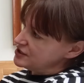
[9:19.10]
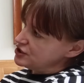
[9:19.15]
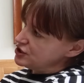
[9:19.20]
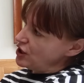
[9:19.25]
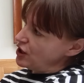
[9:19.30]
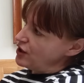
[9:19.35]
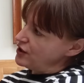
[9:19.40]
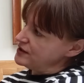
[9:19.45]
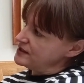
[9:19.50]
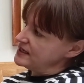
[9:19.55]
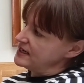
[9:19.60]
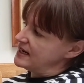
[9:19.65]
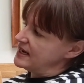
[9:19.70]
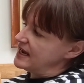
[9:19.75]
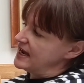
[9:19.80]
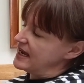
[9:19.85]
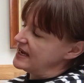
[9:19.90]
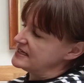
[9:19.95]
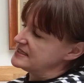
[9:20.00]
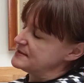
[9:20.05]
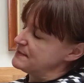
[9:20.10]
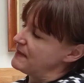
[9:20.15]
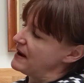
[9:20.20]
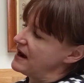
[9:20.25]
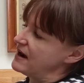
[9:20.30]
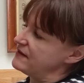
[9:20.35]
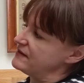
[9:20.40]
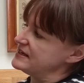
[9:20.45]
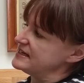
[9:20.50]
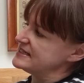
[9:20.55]
John and
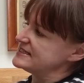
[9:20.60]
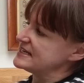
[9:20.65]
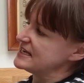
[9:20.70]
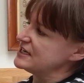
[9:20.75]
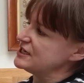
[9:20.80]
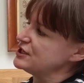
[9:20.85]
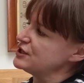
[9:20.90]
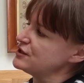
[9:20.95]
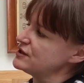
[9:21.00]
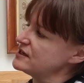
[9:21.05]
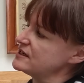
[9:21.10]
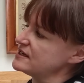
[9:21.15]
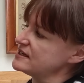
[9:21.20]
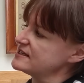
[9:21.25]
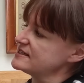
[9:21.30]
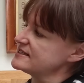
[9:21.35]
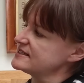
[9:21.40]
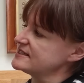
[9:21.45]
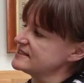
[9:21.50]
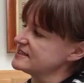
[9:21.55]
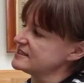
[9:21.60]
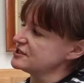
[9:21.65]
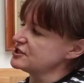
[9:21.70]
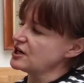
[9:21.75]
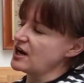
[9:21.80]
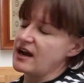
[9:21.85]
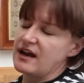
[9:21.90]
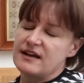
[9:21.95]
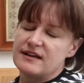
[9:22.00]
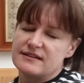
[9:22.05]
Mary's youngest
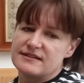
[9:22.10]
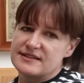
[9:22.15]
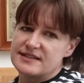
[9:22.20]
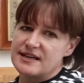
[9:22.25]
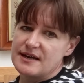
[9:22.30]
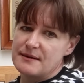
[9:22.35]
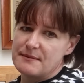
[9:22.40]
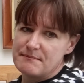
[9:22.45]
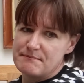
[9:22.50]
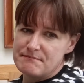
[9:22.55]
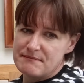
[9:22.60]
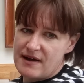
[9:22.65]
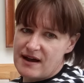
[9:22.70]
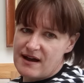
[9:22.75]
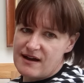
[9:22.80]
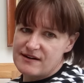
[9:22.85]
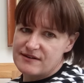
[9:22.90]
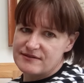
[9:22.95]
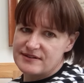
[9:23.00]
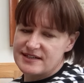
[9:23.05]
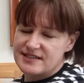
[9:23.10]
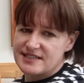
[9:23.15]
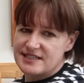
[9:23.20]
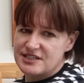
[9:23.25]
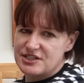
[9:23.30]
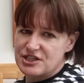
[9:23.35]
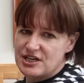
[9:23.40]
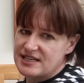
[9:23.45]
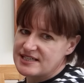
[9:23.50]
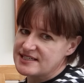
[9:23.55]
child,
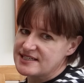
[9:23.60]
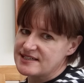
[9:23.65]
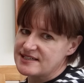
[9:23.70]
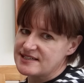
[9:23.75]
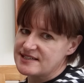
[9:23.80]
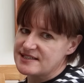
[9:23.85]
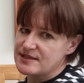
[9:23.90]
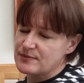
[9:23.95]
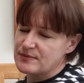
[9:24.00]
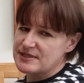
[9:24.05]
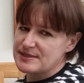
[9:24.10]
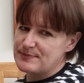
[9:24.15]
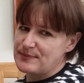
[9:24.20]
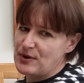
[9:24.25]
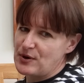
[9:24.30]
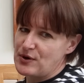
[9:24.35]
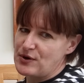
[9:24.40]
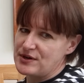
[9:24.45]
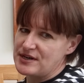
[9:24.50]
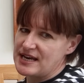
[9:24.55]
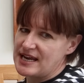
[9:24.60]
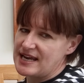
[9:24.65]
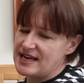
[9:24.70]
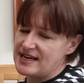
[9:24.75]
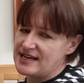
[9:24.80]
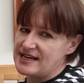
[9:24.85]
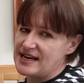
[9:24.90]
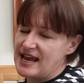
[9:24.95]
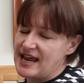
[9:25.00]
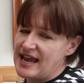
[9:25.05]
Margaret Gentles, was born
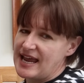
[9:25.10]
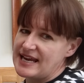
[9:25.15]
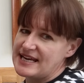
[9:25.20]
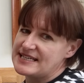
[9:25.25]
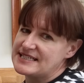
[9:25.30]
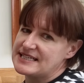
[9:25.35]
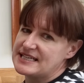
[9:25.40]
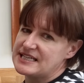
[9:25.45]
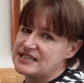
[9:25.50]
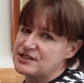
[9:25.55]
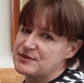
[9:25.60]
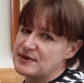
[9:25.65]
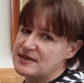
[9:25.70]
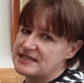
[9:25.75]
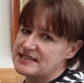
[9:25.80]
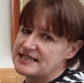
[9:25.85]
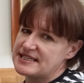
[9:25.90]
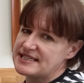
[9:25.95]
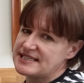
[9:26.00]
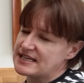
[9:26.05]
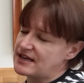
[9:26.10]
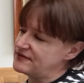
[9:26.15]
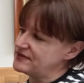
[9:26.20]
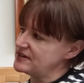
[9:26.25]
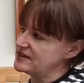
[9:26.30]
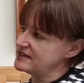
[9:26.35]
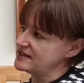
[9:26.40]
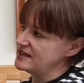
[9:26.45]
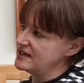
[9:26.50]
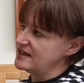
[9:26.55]
in
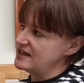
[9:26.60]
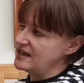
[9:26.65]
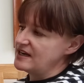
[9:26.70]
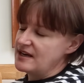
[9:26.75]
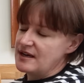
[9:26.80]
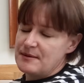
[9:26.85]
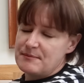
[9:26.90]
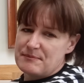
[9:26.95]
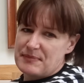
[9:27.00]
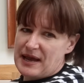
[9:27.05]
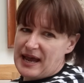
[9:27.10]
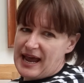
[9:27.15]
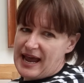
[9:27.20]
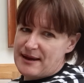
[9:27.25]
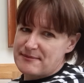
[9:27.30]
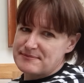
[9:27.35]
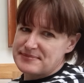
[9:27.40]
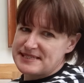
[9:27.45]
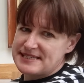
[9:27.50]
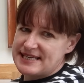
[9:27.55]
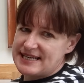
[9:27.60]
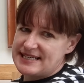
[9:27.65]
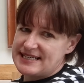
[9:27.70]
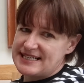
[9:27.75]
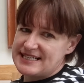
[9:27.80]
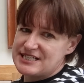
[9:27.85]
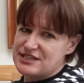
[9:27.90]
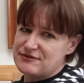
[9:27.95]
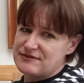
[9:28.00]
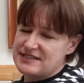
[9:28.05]
1827. Perhaps a
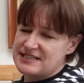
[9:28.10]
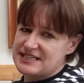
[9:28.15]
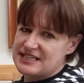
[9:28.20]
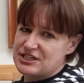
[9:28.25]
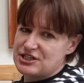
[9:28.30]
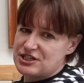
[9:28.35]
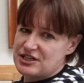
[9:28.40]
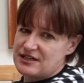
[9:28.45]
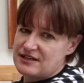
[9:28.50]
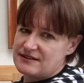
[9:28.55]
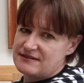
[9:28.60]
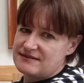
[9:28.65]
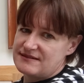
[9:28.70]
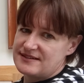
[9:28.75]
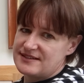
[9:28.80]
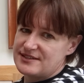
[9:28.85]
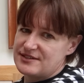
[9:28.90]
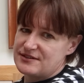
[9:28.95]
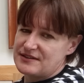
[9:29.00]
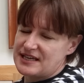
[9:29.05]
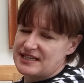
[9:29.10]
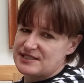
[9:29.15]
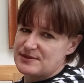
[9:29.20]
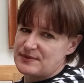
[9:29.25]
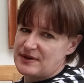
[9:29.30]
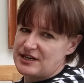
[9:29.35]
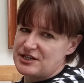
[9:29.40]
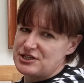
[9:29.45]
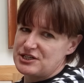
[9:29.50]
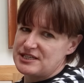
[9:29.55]
later edition, so that's
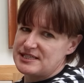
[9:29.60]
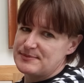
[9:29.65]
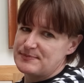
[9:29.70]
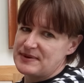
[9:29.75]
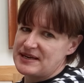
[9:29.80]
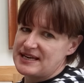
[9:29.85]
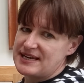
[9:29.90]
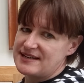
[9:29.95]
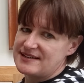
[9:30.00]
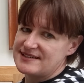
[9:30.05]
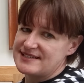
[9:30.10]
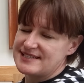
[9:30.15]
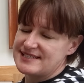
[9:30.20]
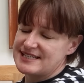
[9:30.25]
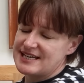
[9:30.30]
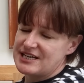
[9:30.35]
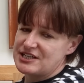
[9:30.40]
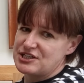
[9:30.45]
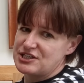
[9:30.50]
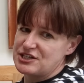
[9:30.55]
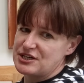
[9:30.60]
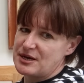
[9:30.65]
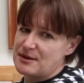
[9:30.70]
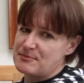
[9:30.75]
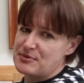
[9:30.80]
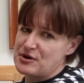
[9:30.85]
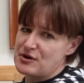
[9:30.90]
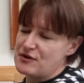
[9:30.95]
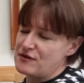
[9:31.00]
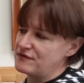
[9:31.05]
why she's been stitched
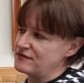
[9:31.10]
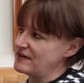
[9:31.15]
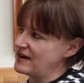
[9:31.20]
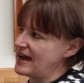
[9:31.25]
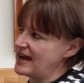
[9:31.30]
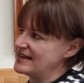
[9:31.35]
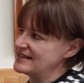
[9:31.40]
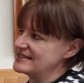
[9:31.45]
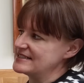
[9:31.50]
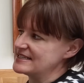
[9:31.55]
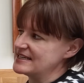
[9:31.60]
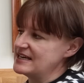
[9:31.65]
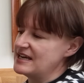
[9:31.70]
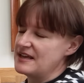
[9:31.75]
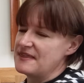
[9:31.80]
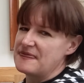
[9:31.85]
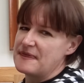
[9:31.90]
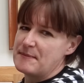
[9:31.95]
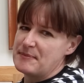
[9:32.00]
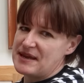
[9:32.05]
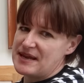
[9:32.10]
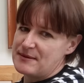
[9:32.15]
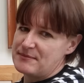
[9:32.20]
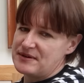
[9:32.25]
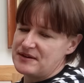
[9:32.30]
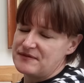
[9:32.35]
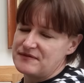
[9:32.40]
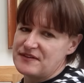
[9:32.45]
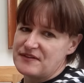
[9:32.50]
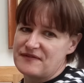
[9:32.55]
above, and the
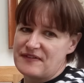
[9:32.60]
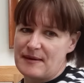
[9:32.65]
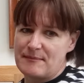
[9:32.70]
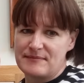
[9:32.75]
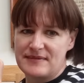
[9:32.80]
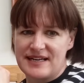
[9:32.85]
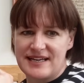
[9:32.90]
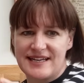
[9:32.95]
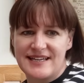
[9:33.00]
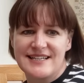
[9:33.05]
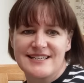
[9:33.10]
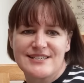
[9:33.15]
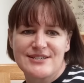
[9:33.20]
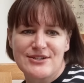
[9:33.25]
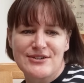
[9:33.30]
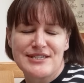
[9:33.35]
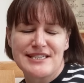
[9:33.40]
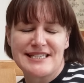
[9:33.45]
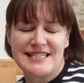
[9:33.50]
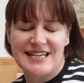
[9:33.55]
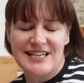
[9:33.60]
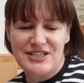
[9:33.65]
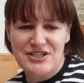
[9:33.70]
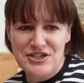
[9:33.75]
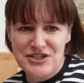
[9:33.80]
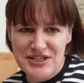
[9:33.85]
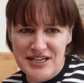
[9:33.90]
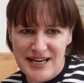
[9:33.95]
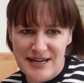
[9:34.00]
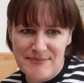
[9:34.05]
baby of the family, so
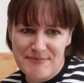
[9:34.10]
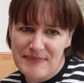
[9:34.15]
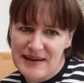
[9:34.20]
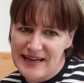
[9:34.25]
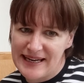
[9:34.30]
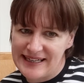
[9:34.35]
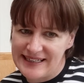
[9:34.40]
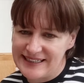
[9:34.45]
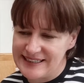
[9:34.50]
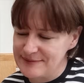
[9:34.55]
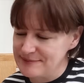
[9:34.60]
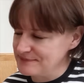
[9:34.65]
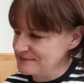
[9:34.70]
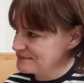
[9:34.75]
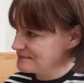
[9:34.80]
stitched in pink.